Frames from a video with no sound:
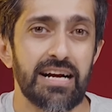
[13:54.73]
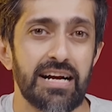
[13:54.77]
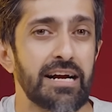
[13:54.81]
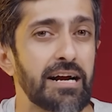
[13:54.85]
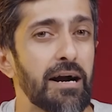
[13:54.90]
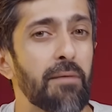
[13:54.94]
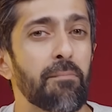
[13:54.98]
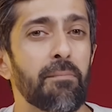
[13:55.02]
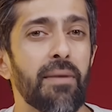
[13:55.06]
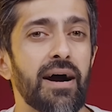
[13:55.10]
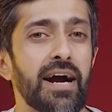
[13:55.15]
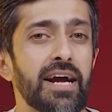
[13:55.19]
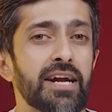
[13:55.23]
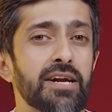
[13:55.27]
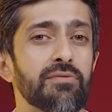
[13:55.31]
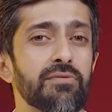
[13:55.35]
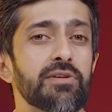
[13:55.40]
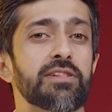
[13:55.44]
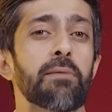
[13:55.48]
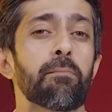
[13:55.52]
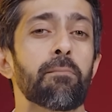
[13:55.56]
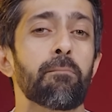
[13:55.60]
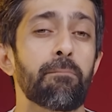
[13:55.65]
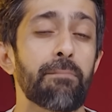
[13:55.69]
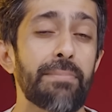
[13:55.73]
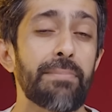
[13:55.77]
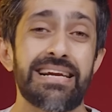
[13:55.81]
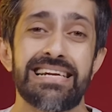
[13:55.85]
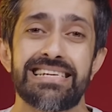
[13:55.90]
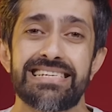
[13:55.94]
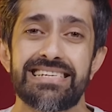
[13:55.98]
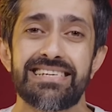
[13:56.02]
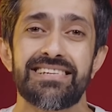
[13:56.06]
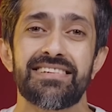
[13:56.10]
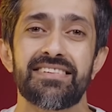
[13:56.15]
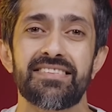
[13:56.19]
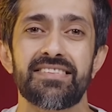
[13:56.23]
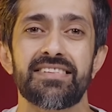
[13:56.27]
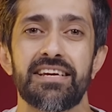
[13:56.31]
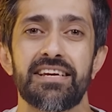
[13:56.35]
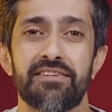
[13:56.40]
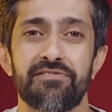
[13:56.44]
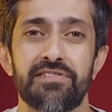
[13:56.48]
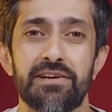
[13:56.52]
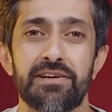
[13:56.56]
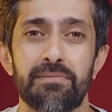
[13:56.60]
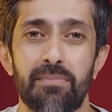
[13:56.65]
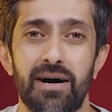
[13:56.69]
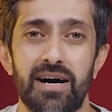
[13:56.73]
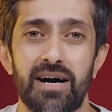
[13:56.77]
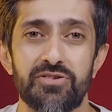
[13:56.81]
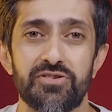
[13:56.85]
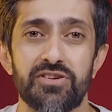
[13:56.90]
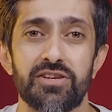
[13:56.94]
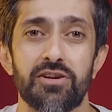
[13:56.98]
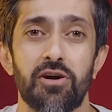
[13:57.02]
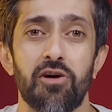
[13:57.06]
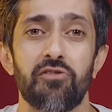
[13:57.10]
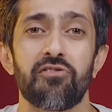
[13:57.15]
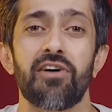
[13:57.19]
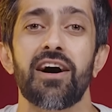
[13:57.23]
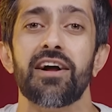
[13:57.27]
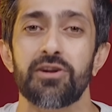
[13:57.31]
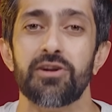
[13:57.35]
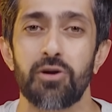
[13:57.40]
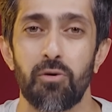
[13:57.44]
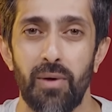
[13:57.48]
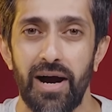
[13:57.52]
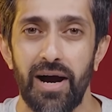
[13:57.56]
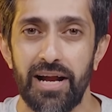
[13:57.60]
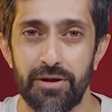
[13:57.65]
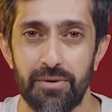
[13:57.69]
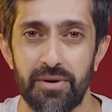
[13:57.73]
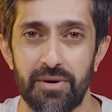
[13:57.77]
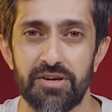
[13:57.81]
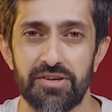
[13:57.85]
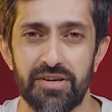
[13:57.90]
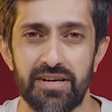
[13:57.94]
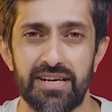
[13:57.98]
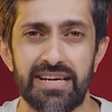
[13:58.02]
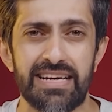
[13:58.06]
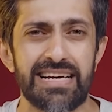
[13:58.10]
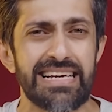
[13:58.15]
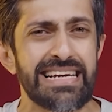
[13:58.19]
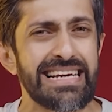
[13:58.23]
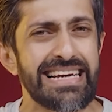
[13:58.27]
combined with a built-in safety margin of undervaluation.